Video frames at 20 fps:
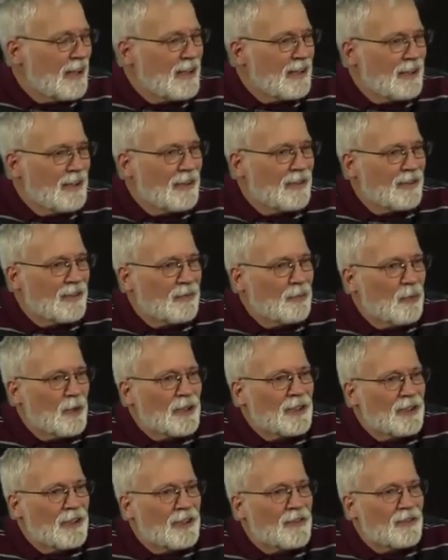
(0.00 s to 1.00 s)
is
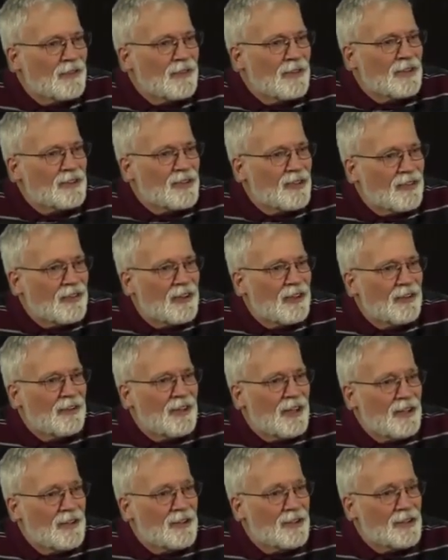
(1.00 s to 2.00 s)
what gives the cell
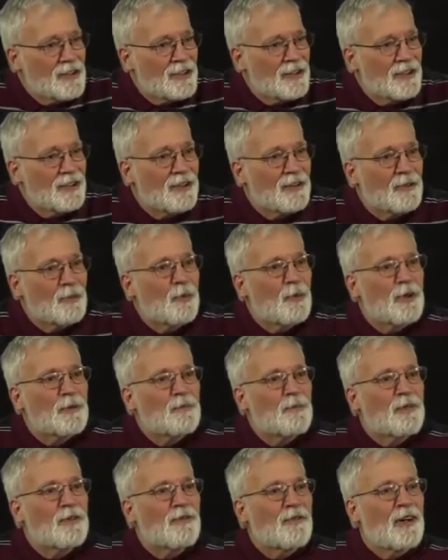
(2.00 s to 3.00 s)
energy, and it's what
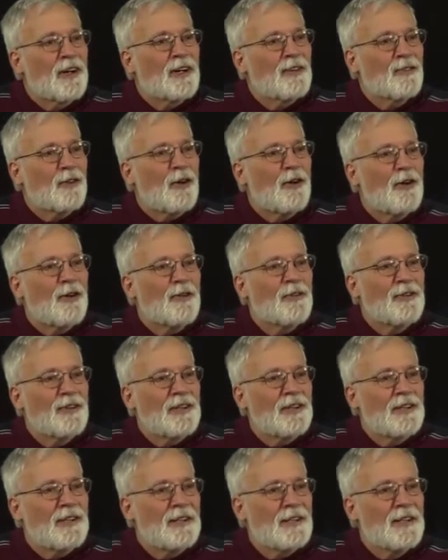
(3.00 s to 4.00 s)
provides all
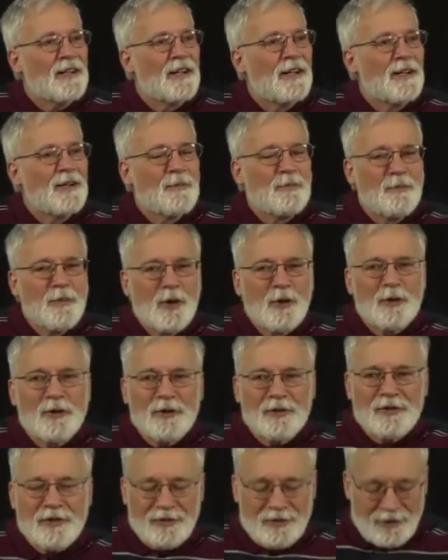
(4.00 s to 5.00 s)
the
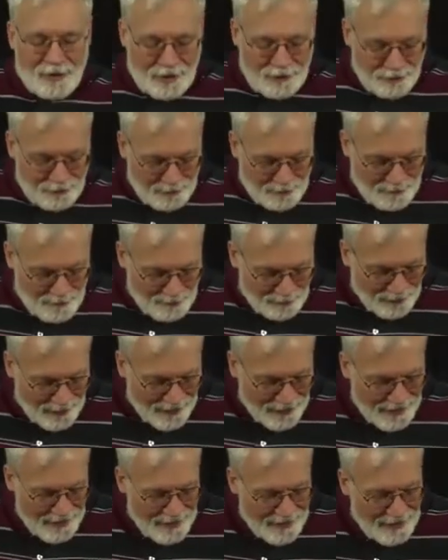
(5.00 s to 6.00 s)
motor stuff.
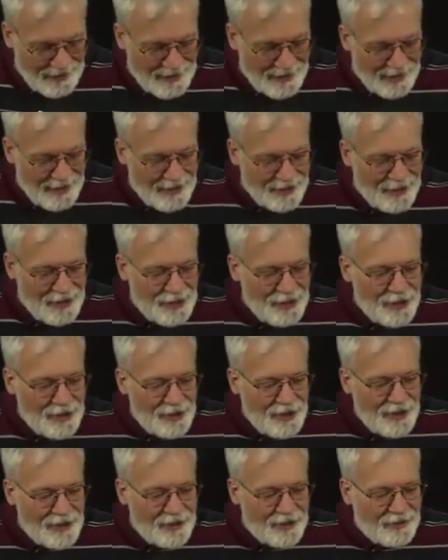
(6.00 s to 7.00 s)
And then you
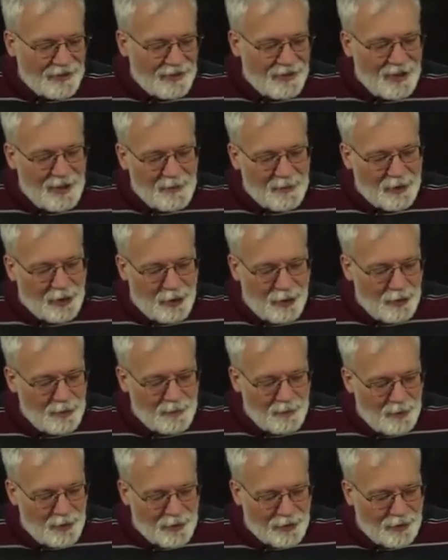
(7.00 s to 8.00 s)
need the same
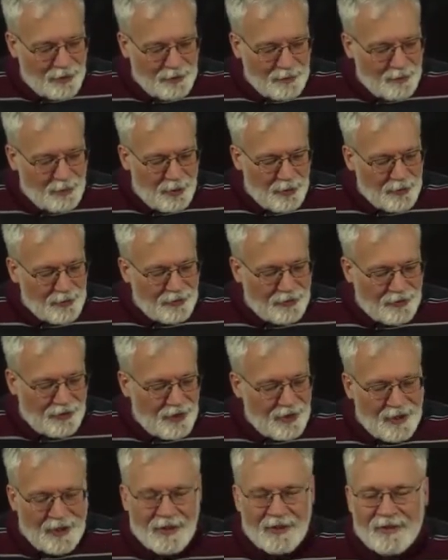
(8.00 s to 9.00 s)
code book on both
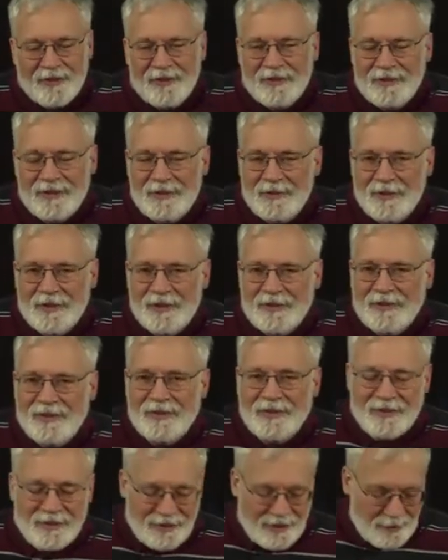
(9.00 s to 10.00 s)
sides, and this
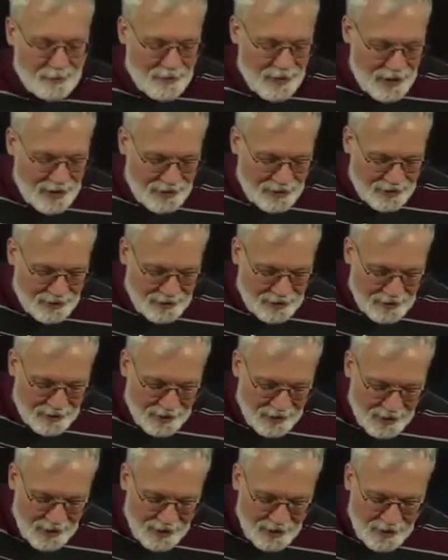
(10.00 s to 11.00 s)
is the matching
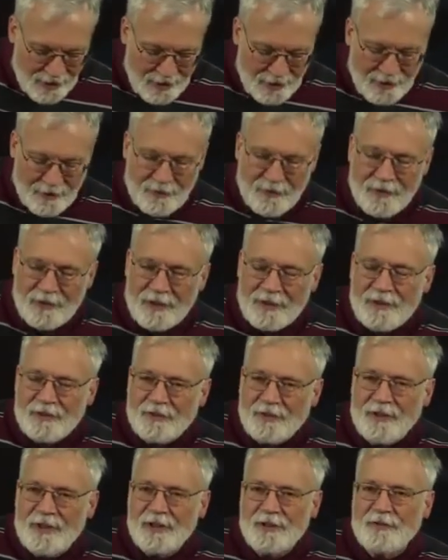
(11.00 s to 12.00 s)
of the
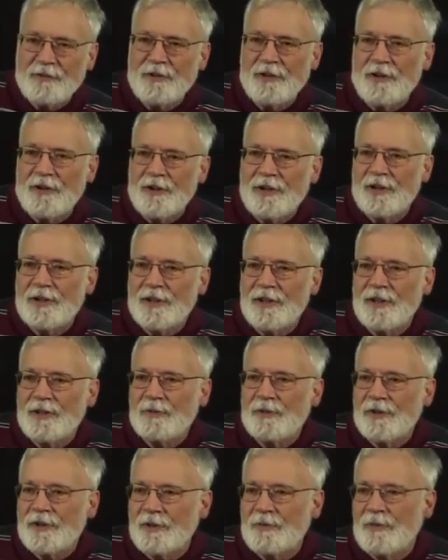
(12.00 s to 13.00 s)
transfer RNA
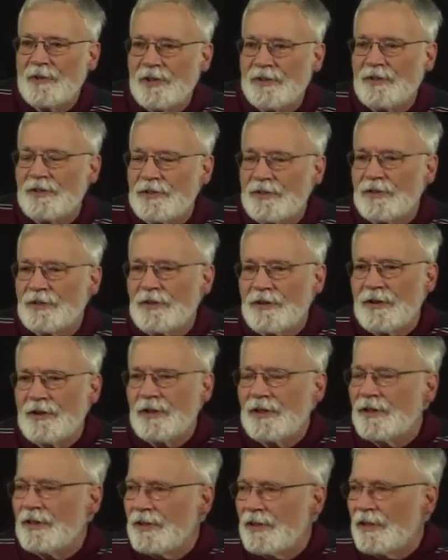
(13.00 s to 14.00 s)
with the messenger
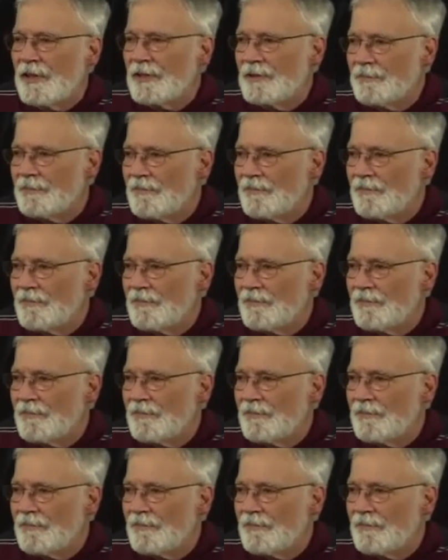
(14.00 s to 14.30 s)
RNA.